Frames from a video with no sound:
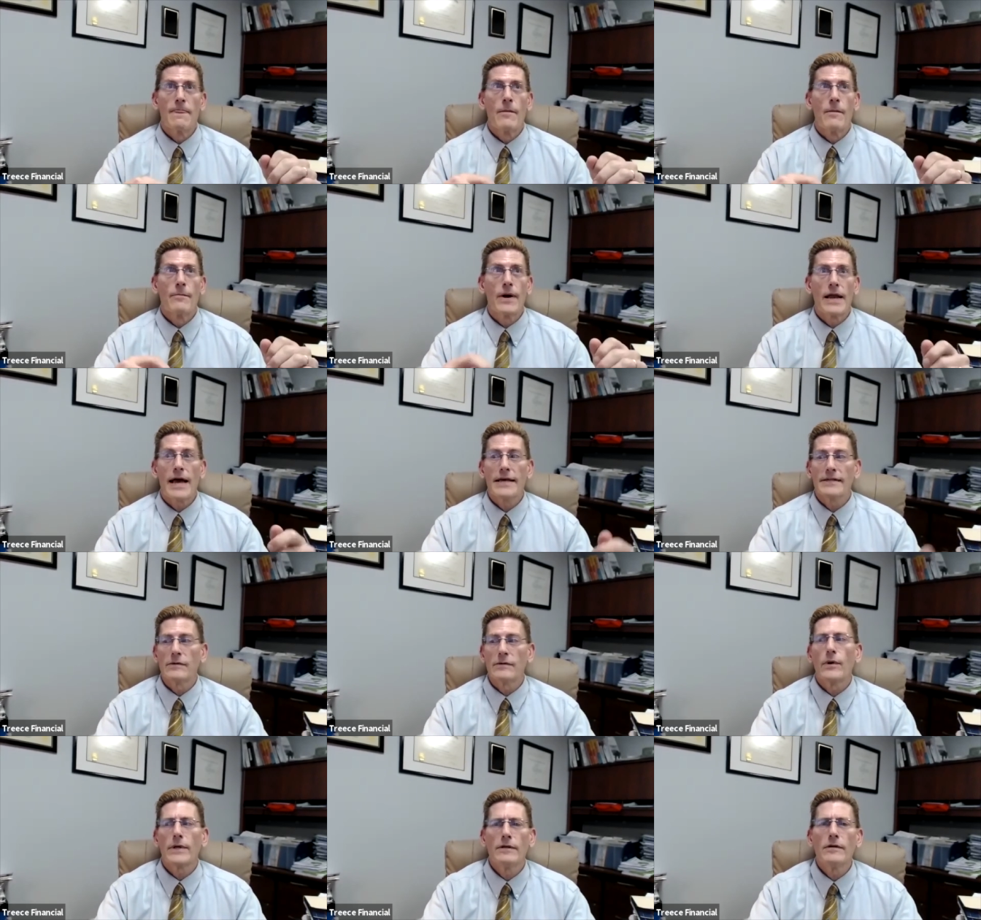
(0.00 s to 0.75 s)
But I
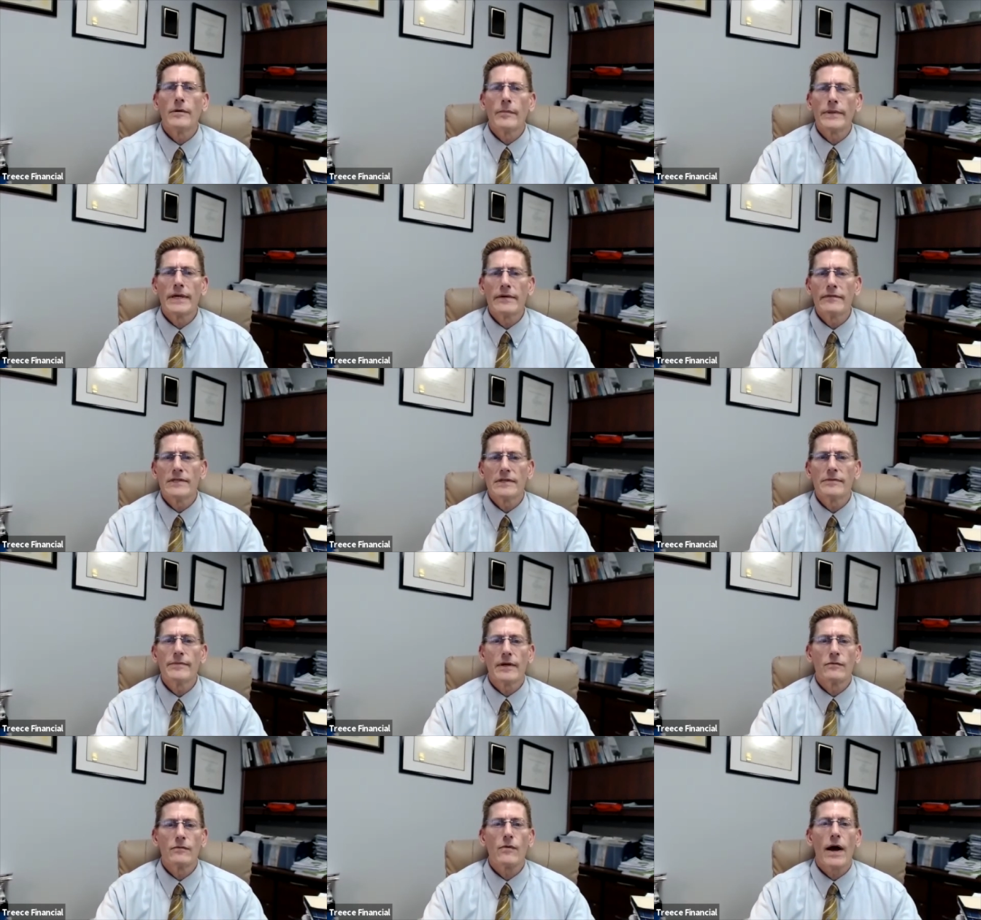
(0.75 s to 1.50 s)
said, well, can you give it to
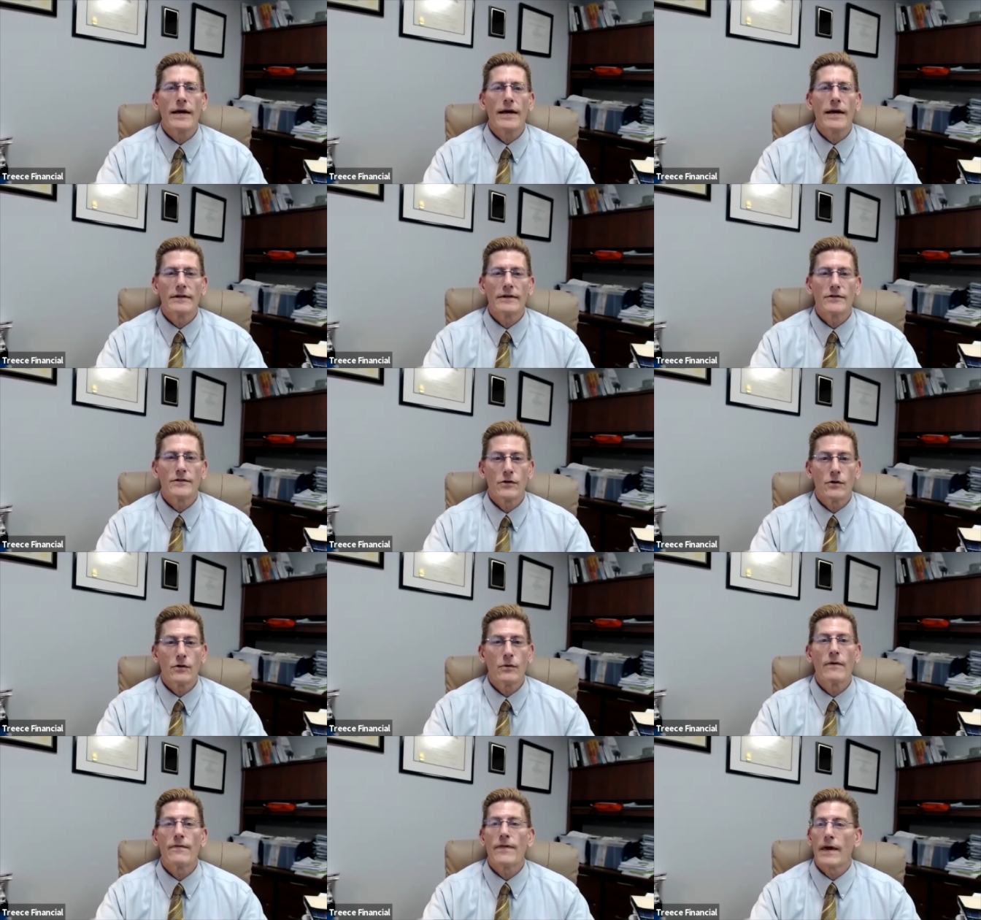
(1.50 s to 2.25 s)
me in writing
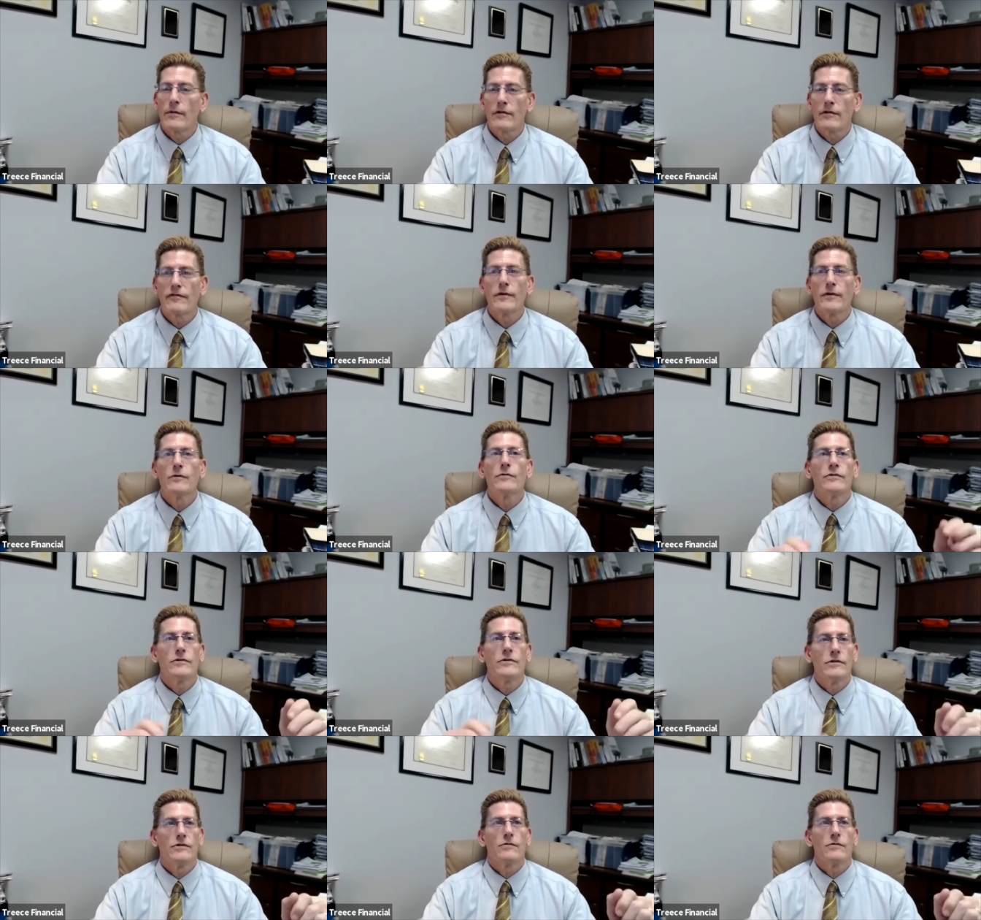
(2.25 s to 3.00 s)
too? They
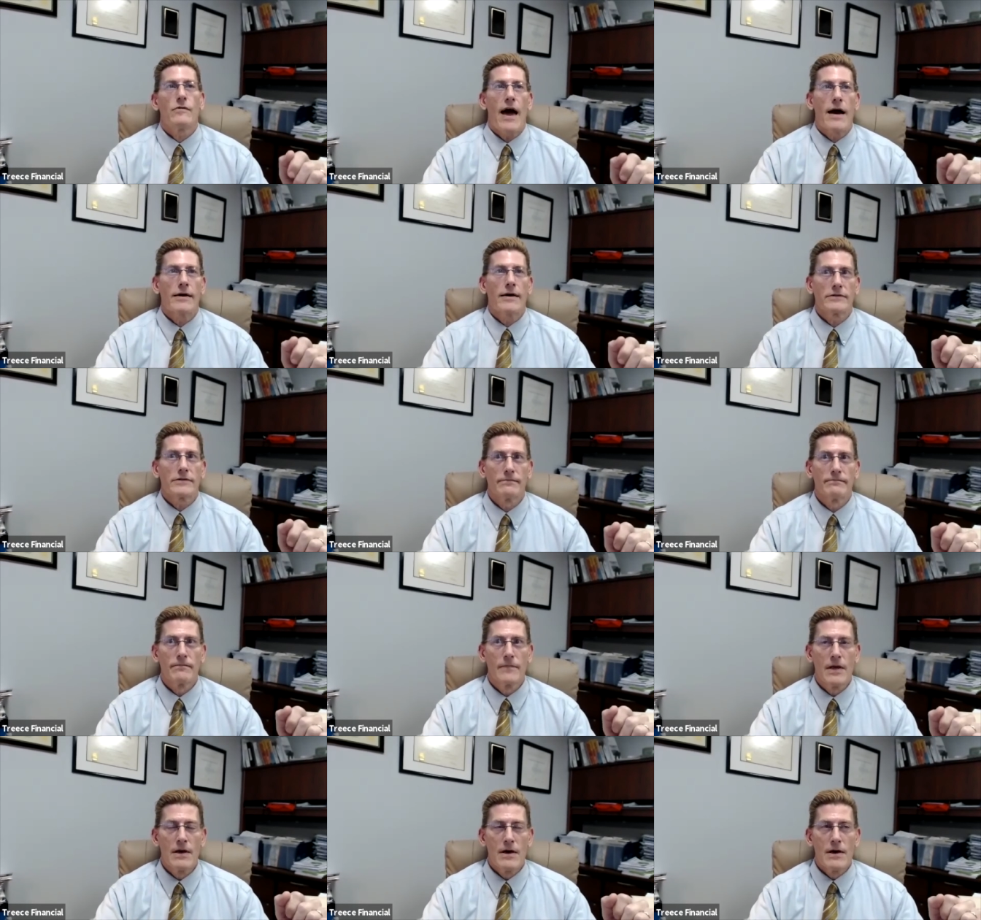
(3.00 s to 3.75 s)
refused to do that.
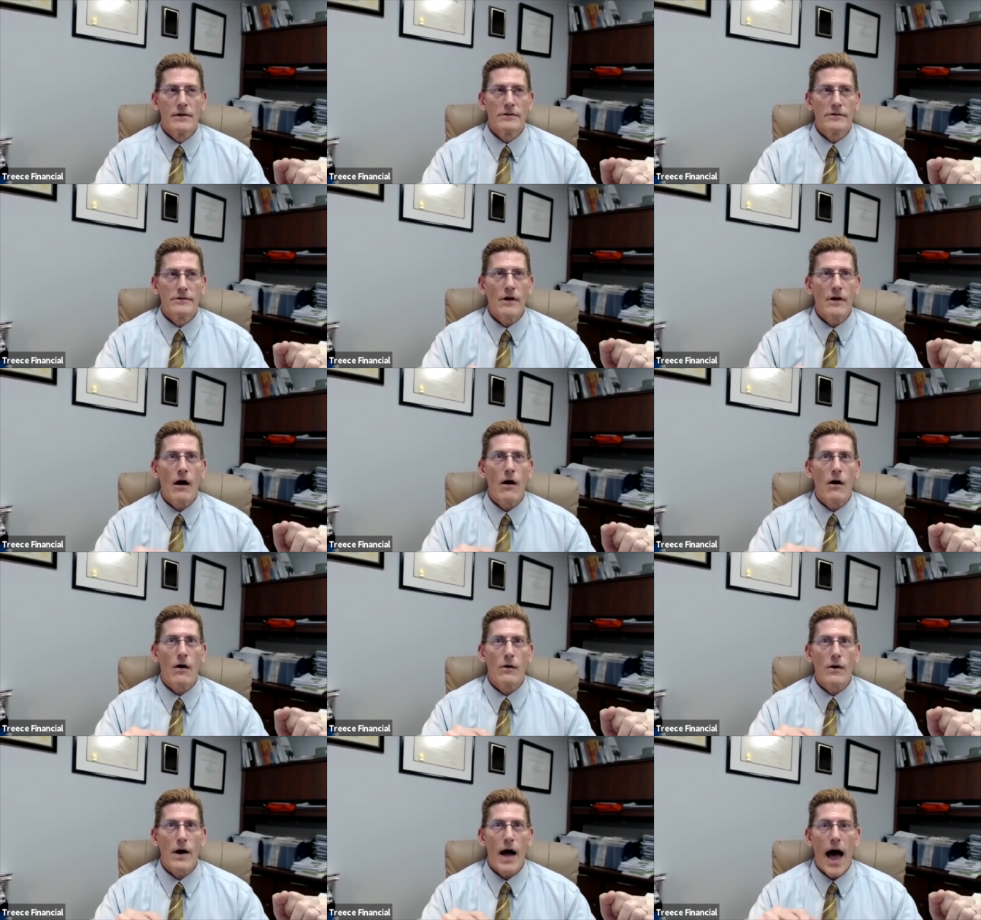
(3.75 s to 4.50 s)

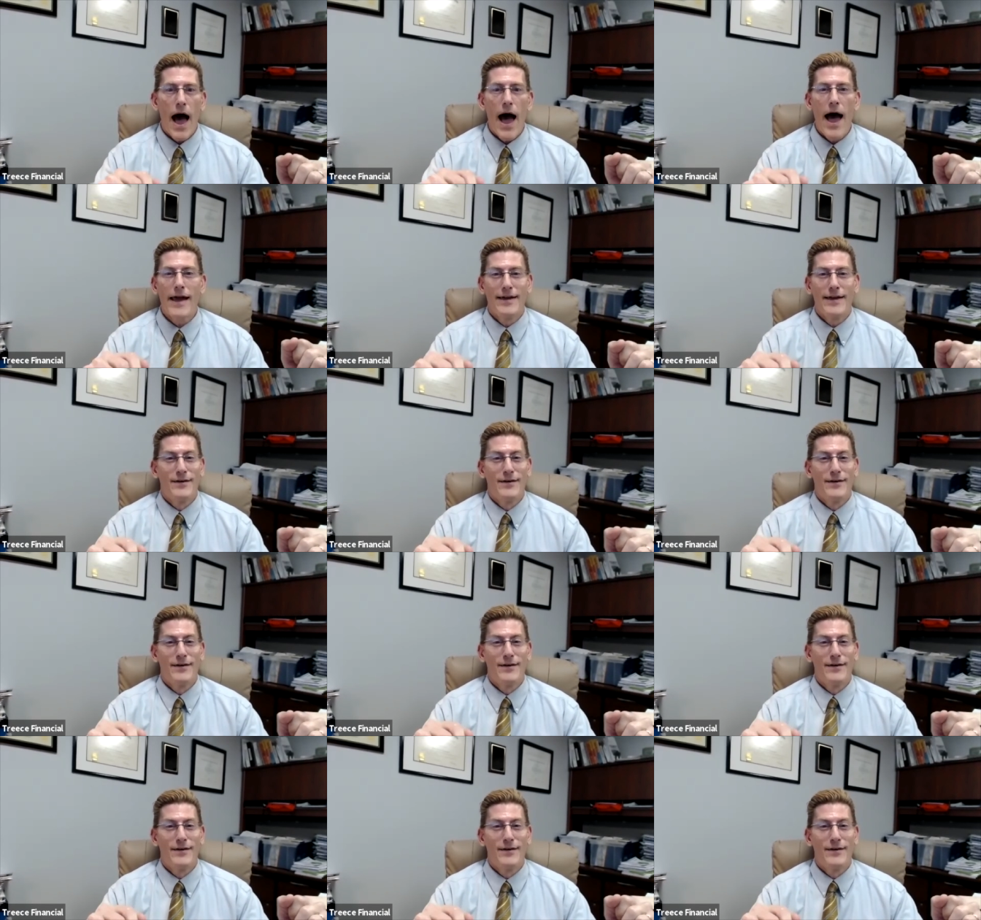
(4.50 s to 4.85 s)
So I